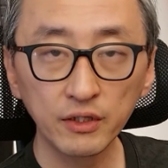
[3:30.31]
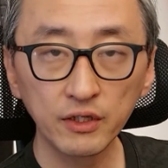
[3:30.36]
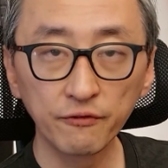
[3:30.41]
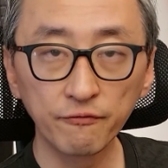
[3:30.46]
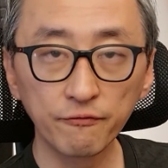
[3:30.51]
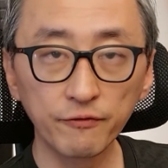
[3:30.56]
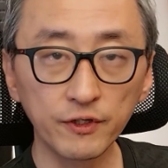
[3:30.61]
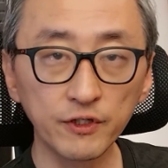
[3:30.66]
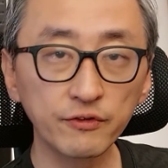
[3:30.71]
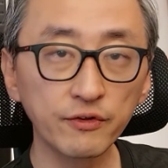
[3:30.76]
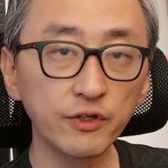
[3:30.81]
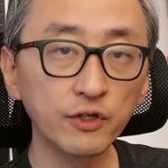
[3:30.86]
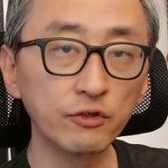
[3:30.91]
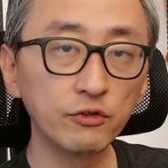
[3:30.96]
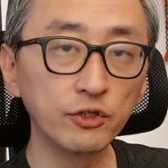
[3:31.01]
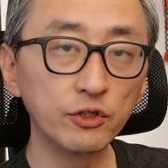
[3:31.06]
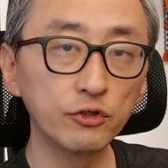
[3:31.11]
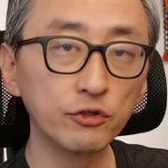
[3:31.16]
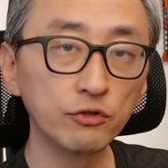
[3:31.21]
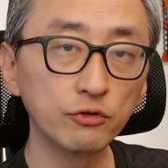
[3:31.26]
the first thing you
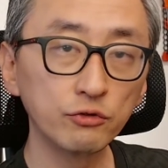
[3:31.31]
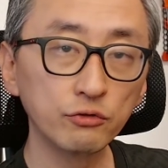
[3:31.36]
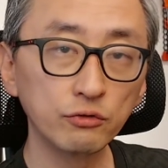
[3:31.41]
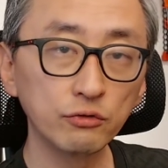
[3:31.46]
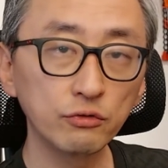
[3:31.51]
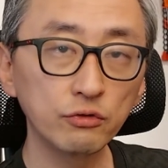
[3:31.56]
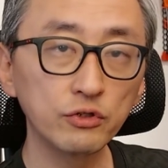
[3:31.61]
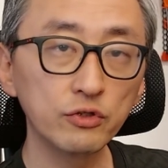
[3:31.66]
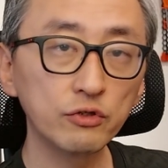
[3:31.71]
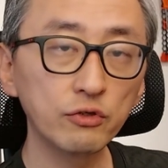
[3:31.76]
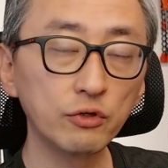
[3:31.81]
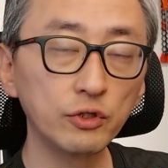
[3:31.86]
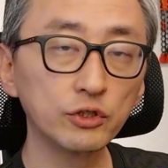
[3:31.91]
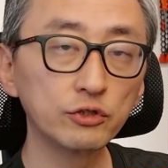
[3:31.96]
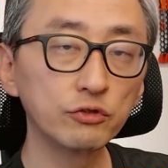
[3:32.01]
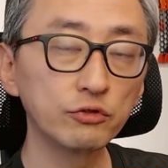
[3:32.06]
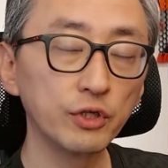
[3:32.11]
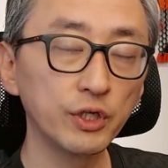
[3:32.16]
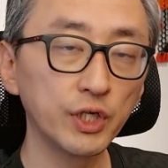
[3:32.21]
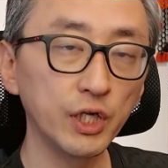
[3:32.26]
need to do is going
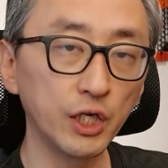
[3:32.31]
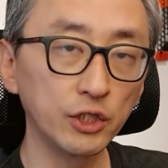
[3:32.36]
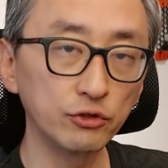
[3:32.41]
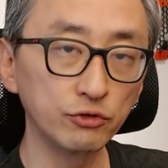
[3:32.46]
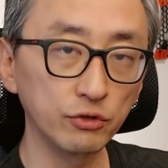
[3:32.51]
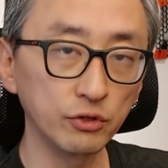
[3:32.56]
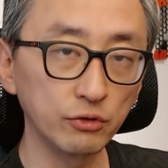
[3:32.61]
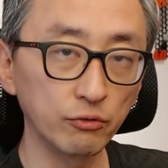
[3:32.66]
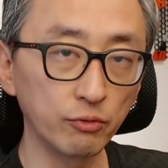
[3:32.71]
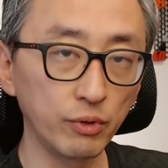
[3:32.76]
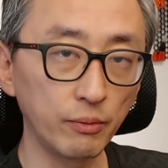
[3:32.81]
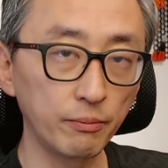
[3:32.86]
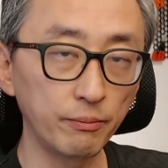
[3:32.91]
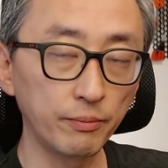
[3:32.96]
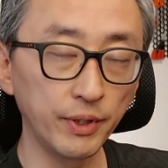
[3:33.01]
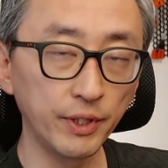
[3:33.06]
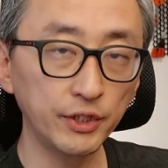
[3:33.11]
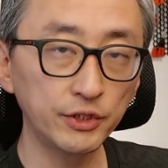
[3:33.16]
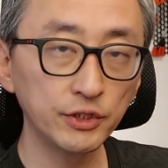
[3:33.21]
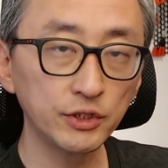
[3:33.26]
to the Gaggiuino
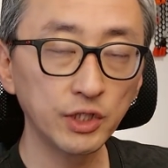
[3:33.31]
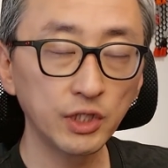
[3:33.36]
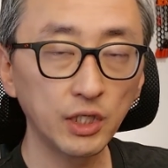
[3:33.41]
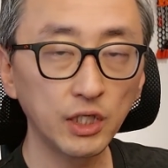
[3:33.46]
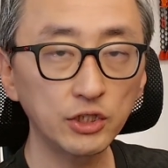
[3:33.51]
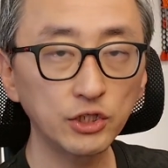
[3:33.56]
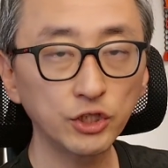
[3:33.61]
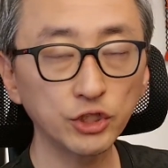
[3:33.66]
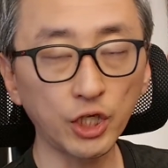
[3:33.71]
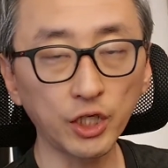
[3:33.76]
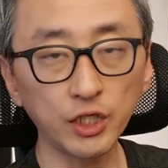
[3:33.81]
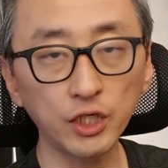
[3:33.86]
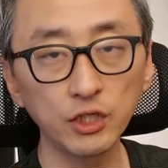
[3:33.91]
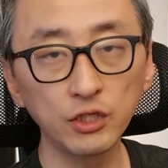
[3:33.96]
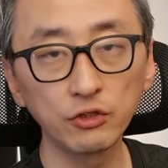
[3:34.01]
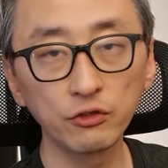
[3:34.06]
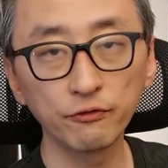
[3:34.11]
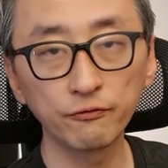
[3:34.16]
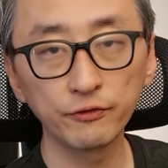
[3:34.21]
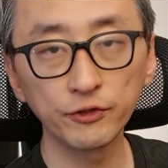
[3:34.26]
webpage and checking
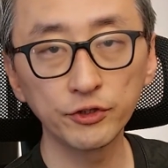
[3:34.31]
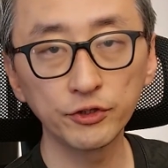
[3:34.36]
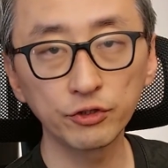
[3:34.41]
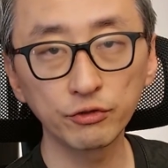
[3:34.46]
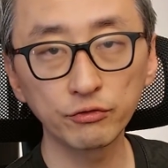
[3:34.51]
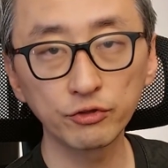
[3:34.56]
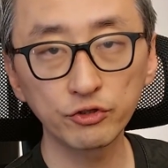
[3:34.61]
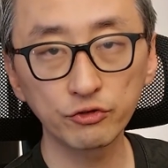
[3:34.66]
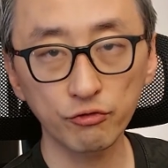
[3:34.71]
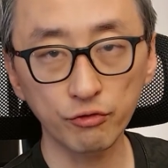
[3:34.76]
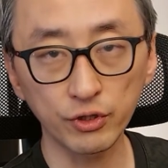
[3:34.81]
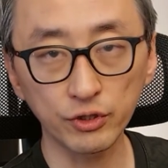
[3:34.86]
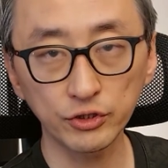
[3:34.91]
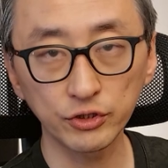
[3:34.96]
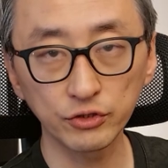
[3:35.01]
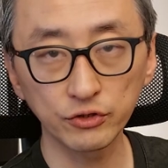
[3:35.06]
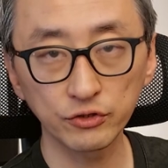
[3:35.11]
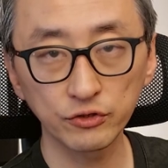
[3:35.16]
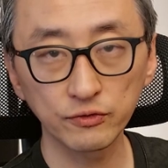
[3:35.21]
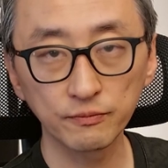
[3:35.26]
the official
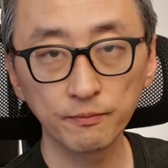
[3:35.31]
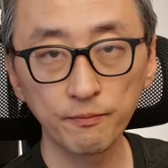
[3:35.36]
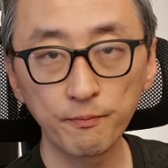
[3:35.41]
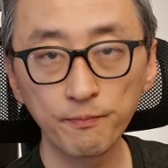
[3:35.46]
instructions.